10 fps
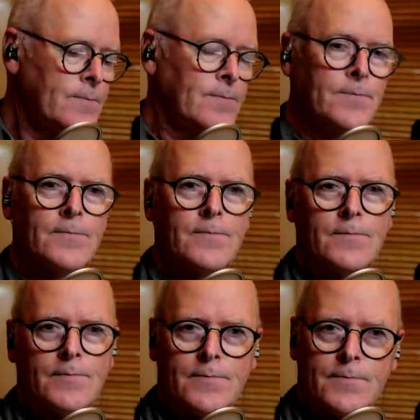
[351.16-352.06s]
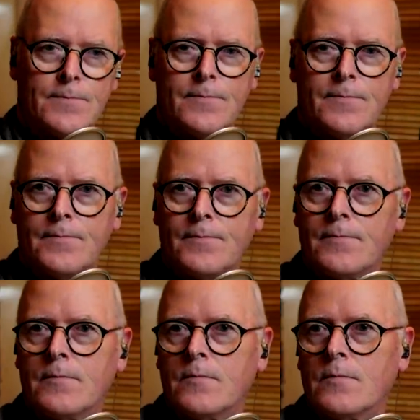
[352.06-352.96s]

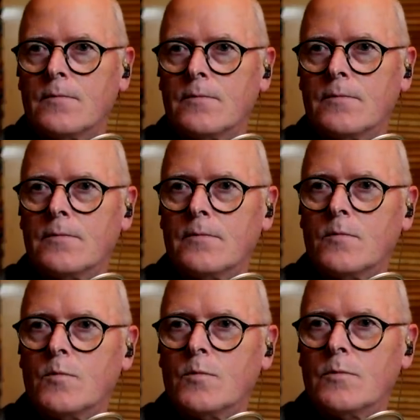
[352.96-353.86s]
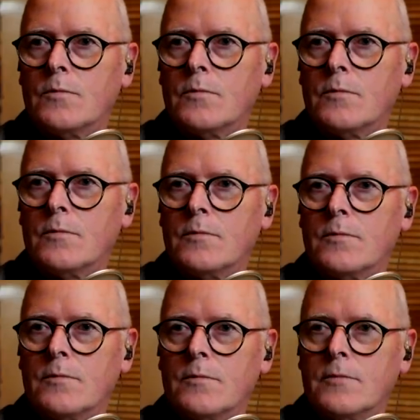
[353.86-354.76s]

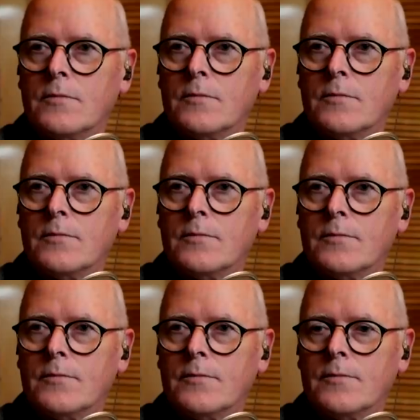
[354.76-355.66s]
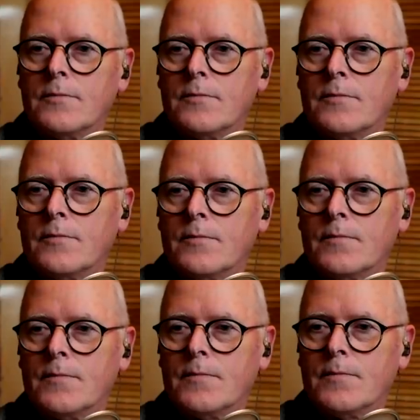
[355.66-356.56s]

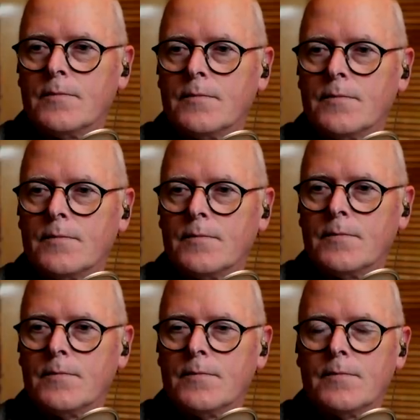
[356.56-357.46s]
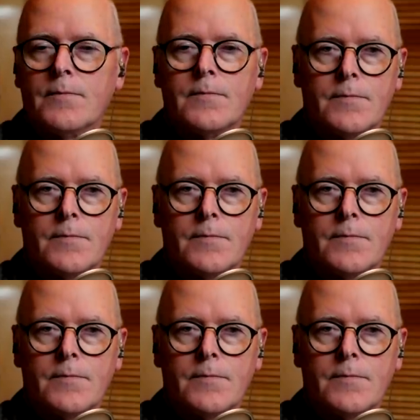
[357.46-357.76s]
(silent)